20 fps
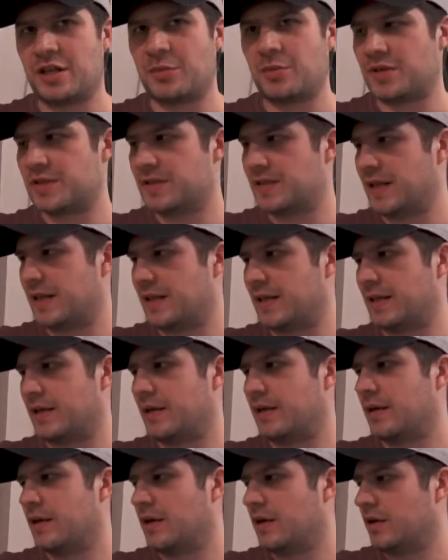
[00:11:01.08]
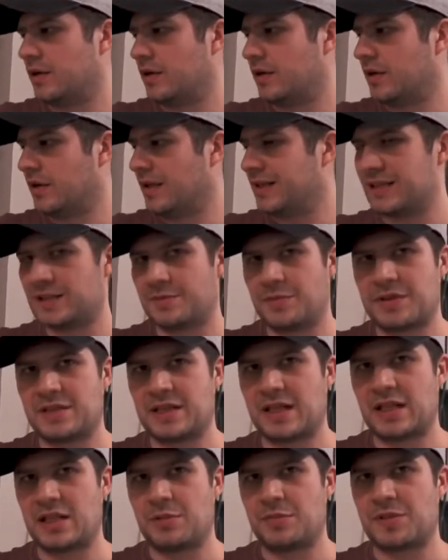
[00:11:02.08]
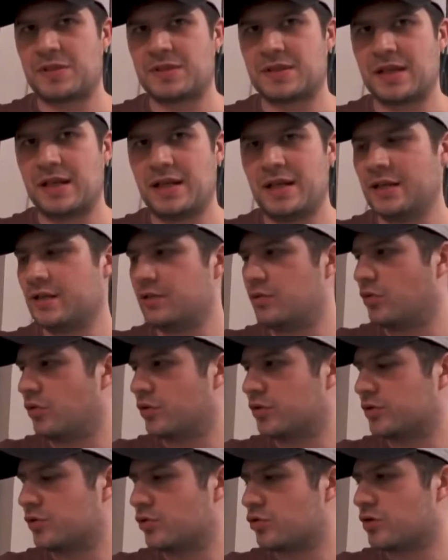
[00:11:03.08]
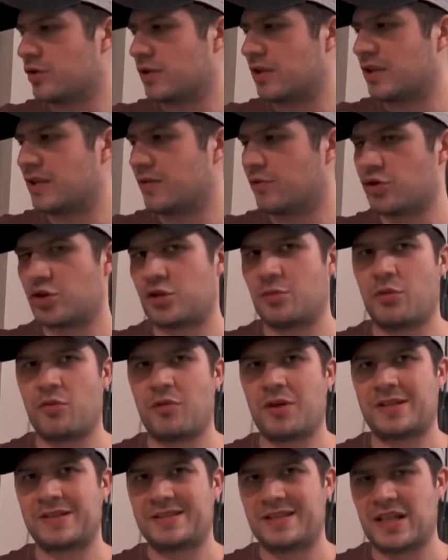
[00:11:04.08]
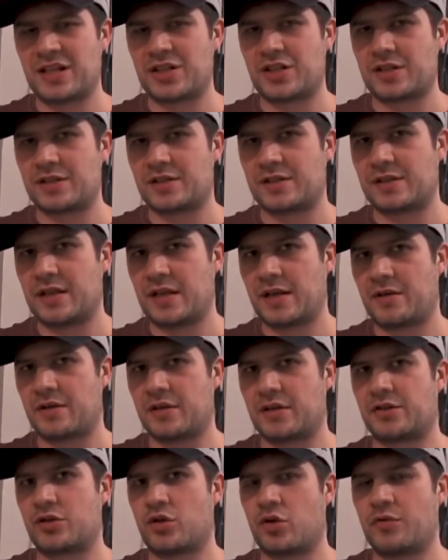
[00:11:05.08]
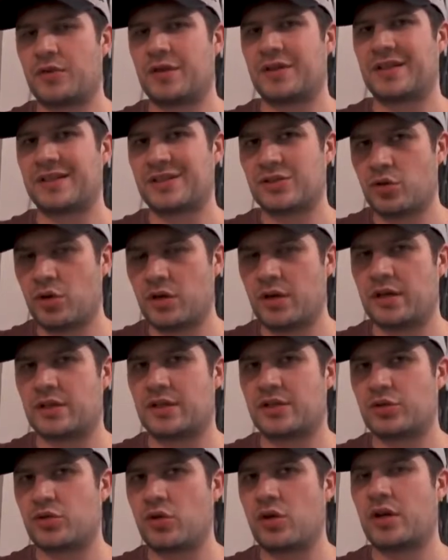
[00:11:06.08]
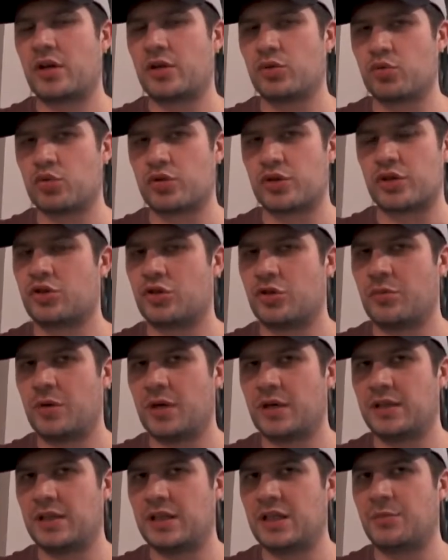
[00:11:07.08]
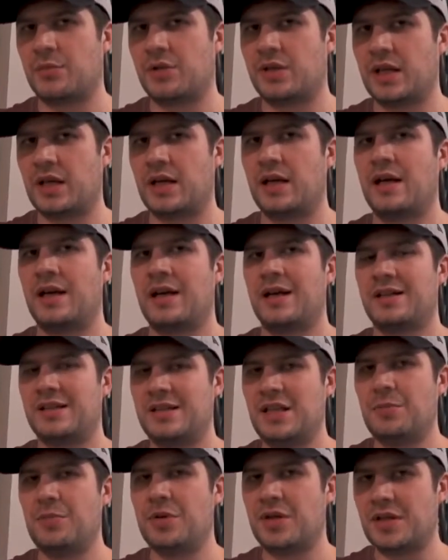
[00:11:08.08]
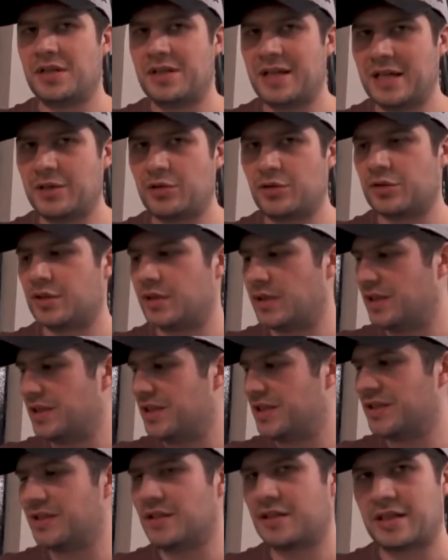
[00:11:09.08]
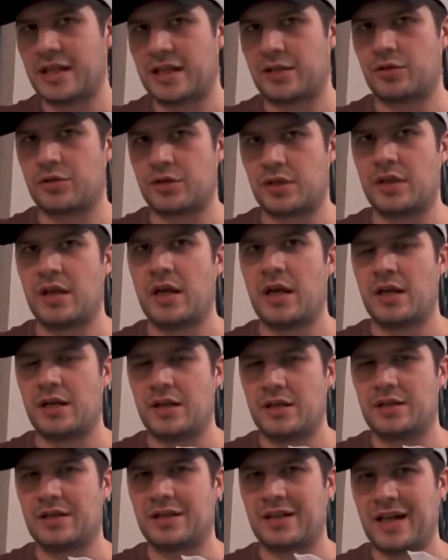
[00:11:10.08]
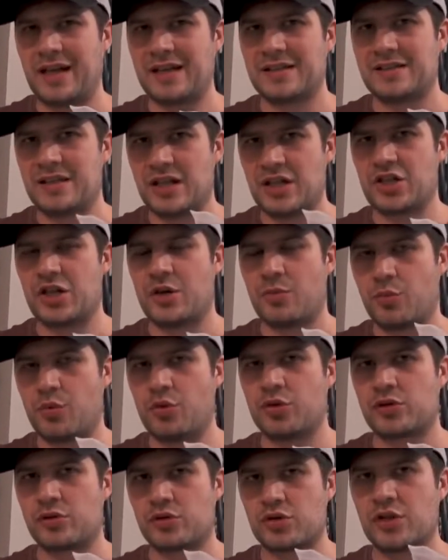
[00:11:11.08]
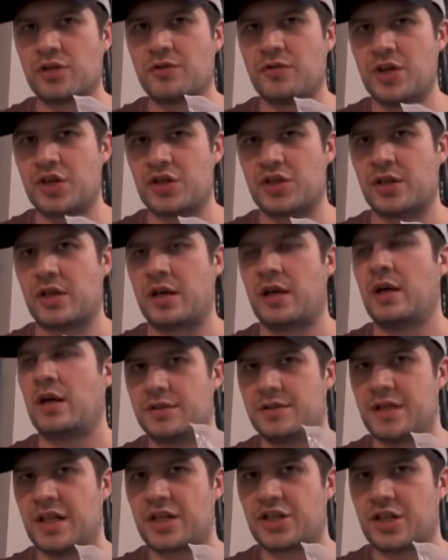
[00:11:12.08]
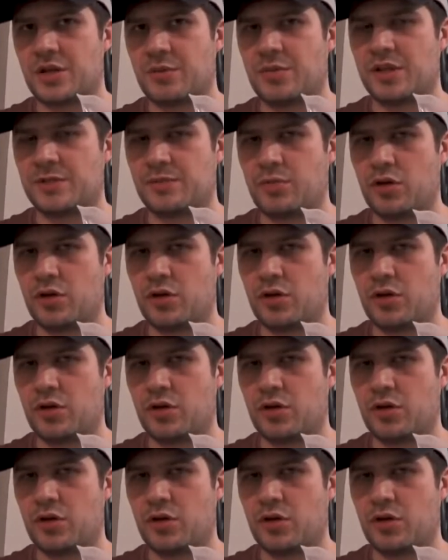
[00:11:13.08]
I use zip ties and this zip tie tightening gun. This is a specialized tool that allows you to tighten zip ties just as tight as they need to be, not too loose, not too tight.